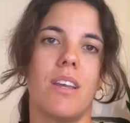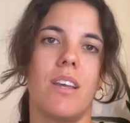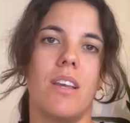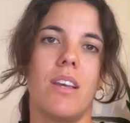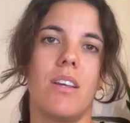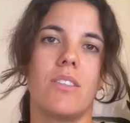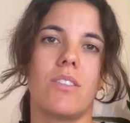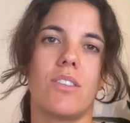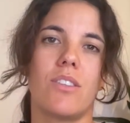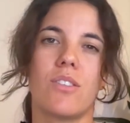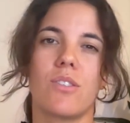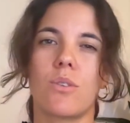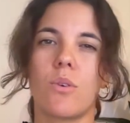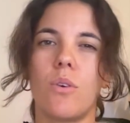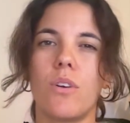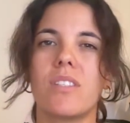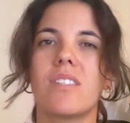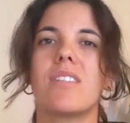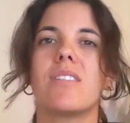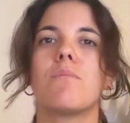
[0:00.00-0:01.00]
So this
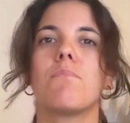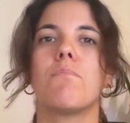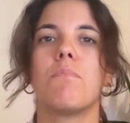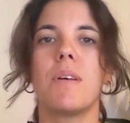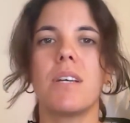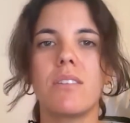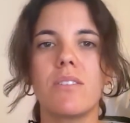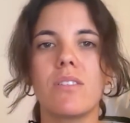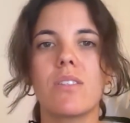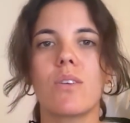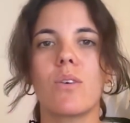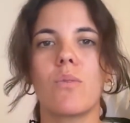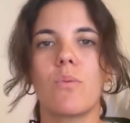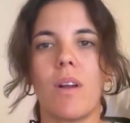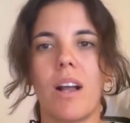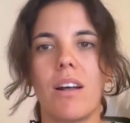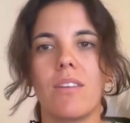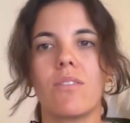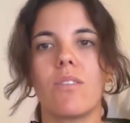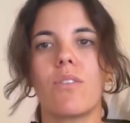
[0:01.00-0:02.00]
course is built
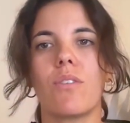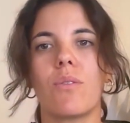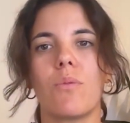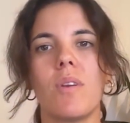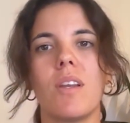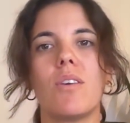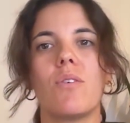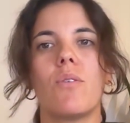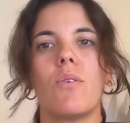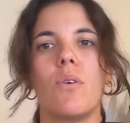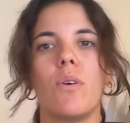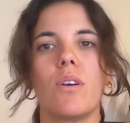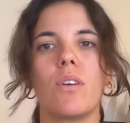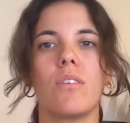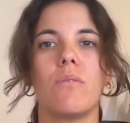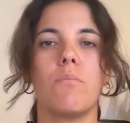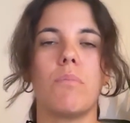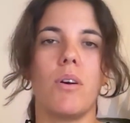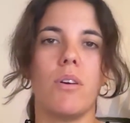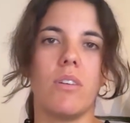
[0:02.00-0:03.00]
around the 3 core
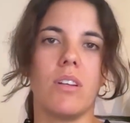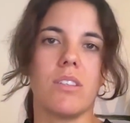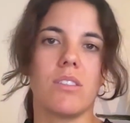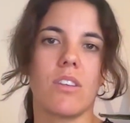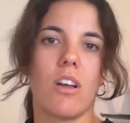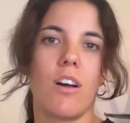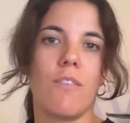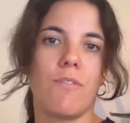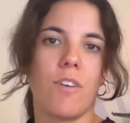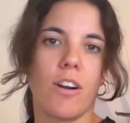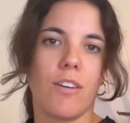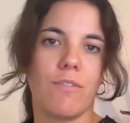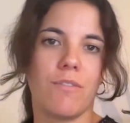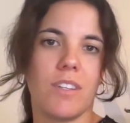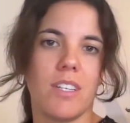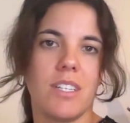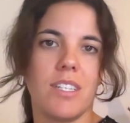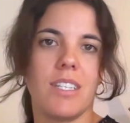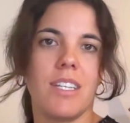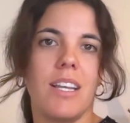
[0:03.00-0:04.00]
components of
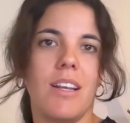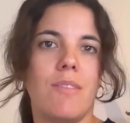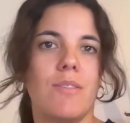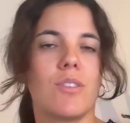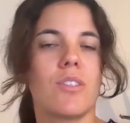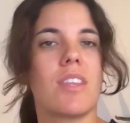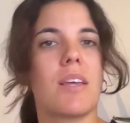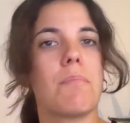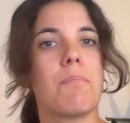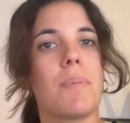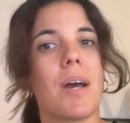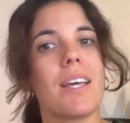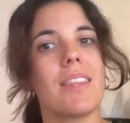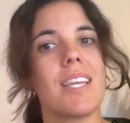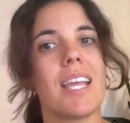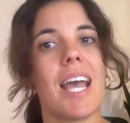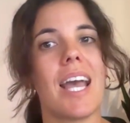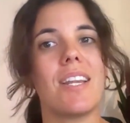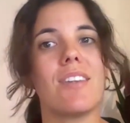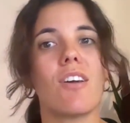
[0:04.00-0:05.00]
ARFID, so that by
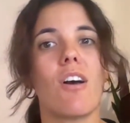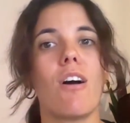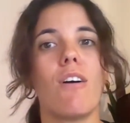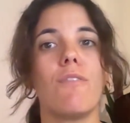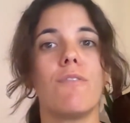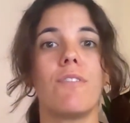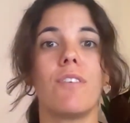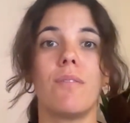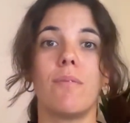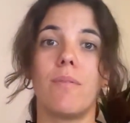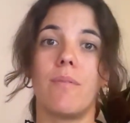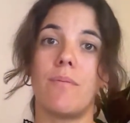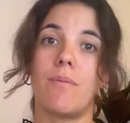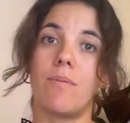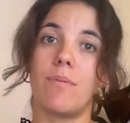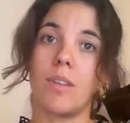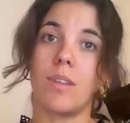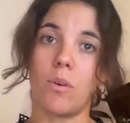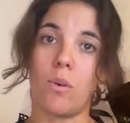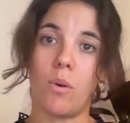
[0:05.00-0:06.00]
the end of
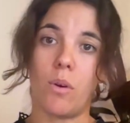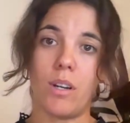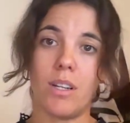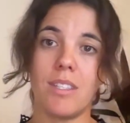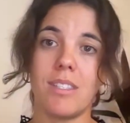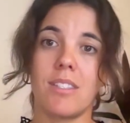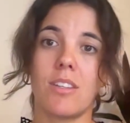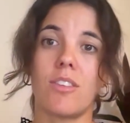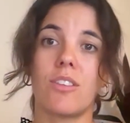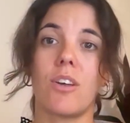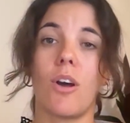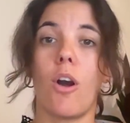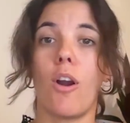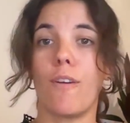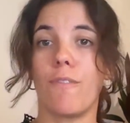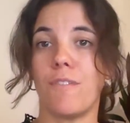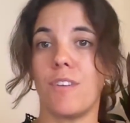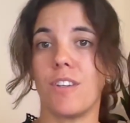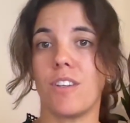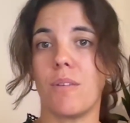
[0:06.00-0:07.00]
the course, the
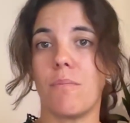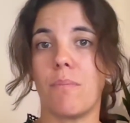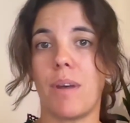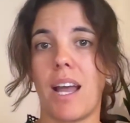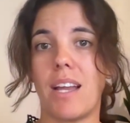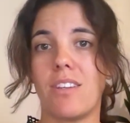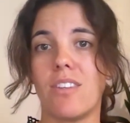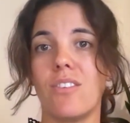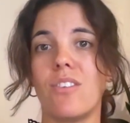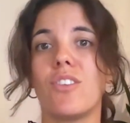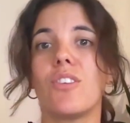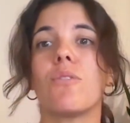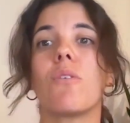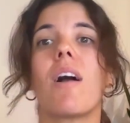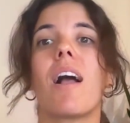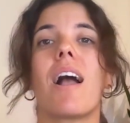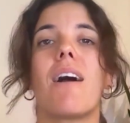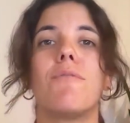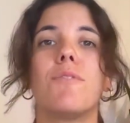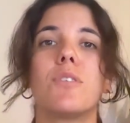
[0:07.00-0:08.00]
ARFID companion, you'll
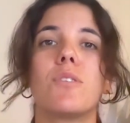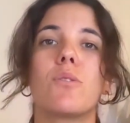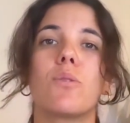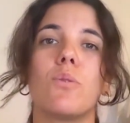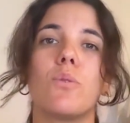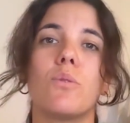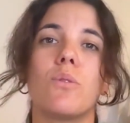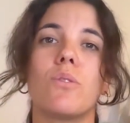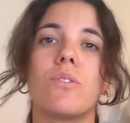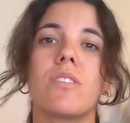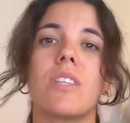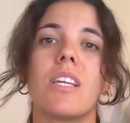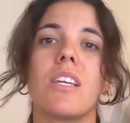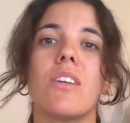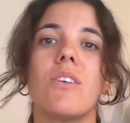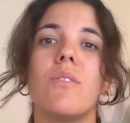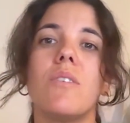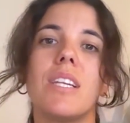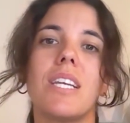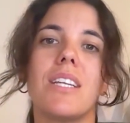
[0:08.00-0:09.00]
have the tools that
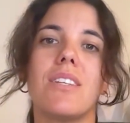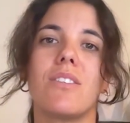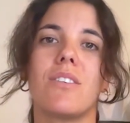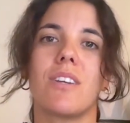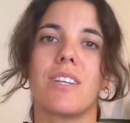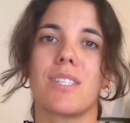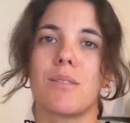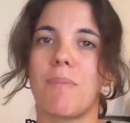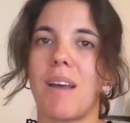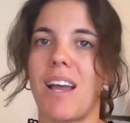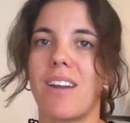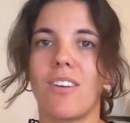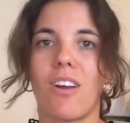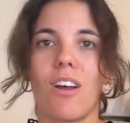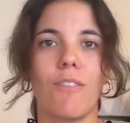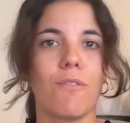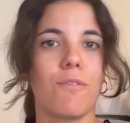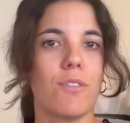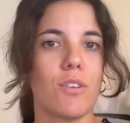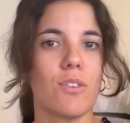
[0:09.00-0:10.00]
you need to expand
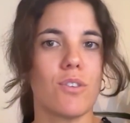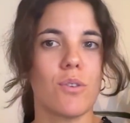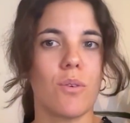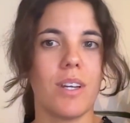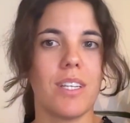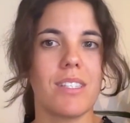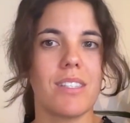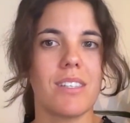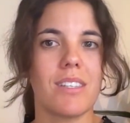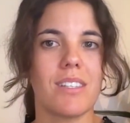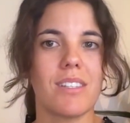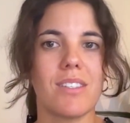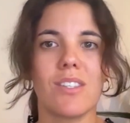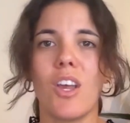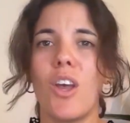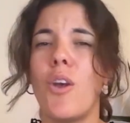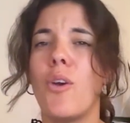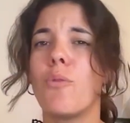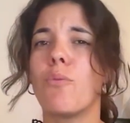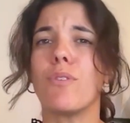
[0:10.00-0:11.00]
on food choices,
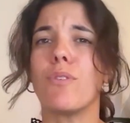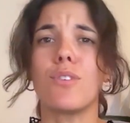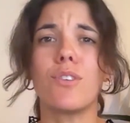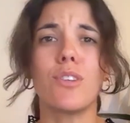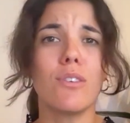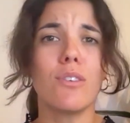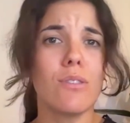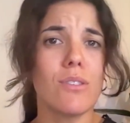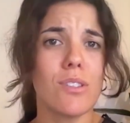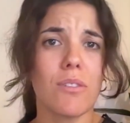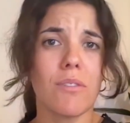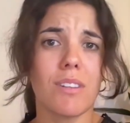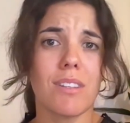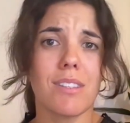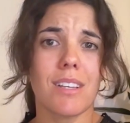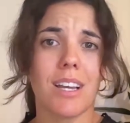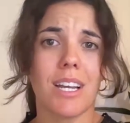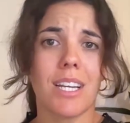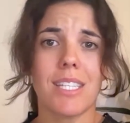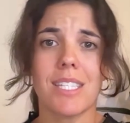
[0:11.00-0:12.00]
reduce your
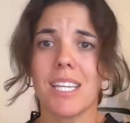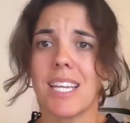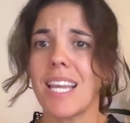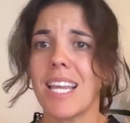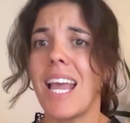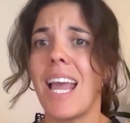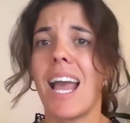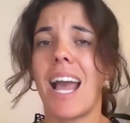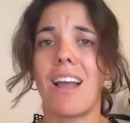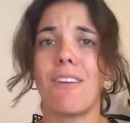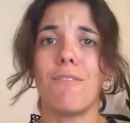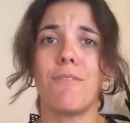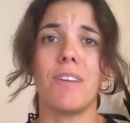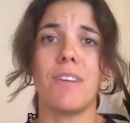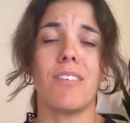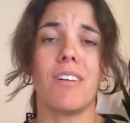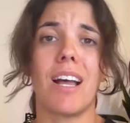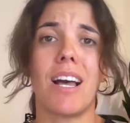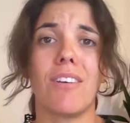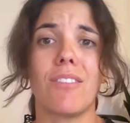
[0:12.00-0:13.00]
anxiety, and feel
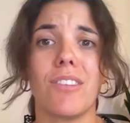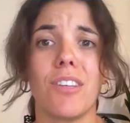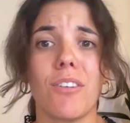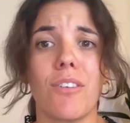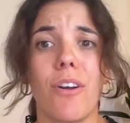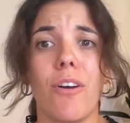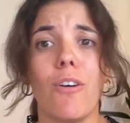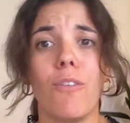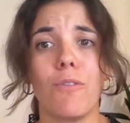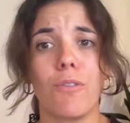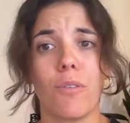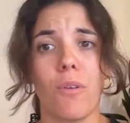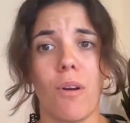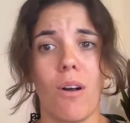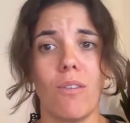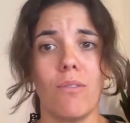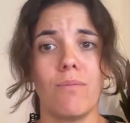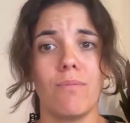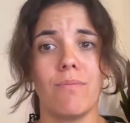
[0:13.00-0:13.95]
healthier overall.